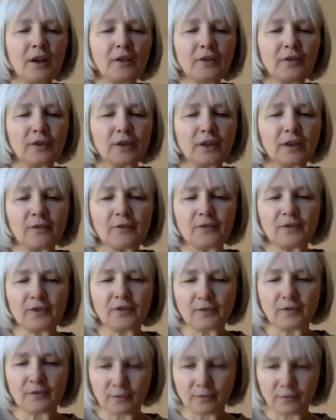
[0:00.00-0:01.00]
to give
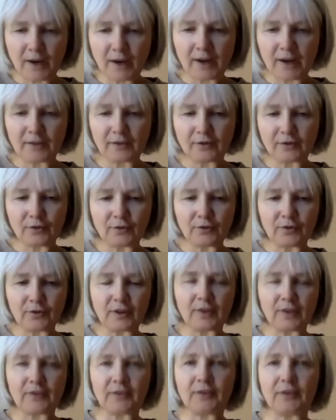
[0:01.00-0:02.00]
civil rights to
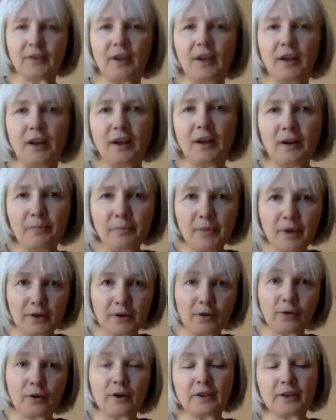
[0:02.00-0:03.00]
this uh,
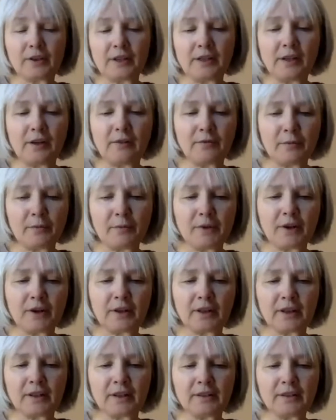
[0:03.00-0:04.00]
minority of
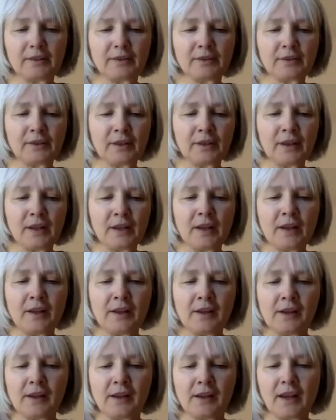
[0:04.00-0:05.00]
Americans.
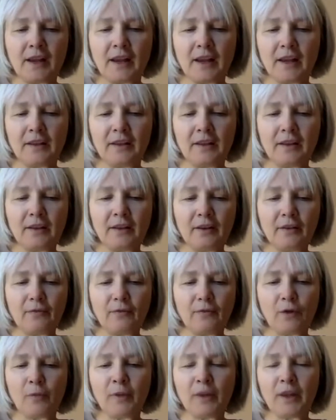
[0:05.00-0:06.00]
In
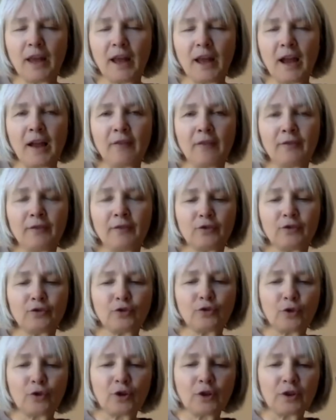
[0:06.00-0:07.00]
former lives,
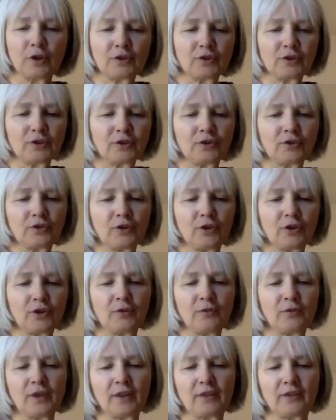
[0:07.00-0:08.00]
George
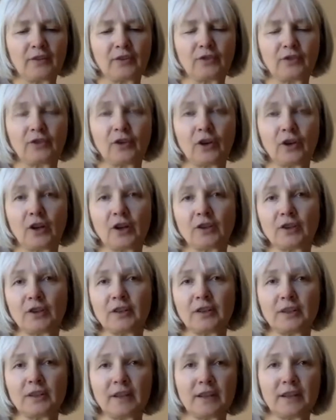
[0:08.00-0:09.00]
served as a
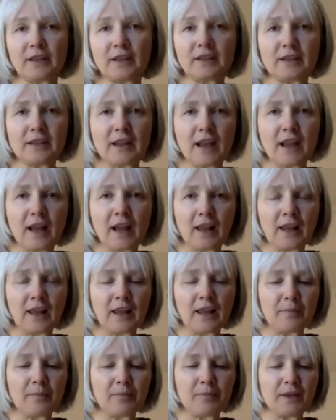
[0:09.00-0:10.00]
sergeant in the L
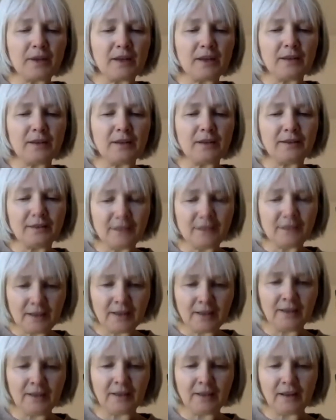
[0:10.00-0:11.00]
A P
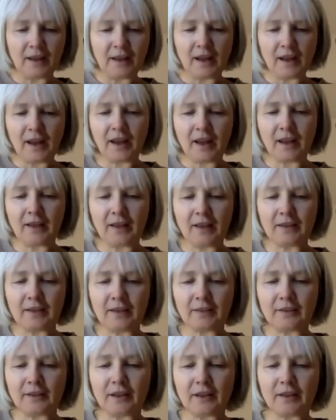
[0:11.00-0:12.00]
D
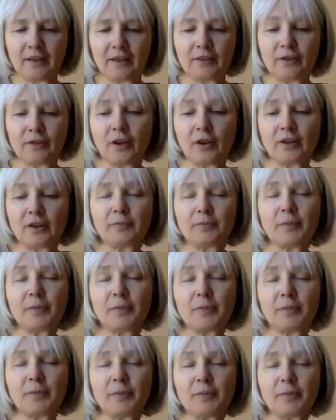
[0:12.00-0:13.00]
and uh, taught
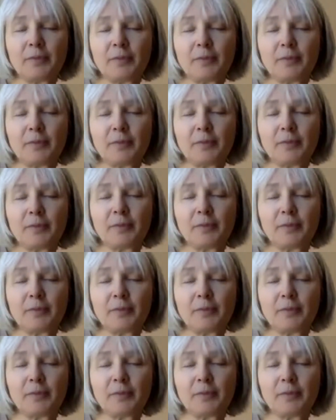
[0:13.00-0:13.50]
special ed.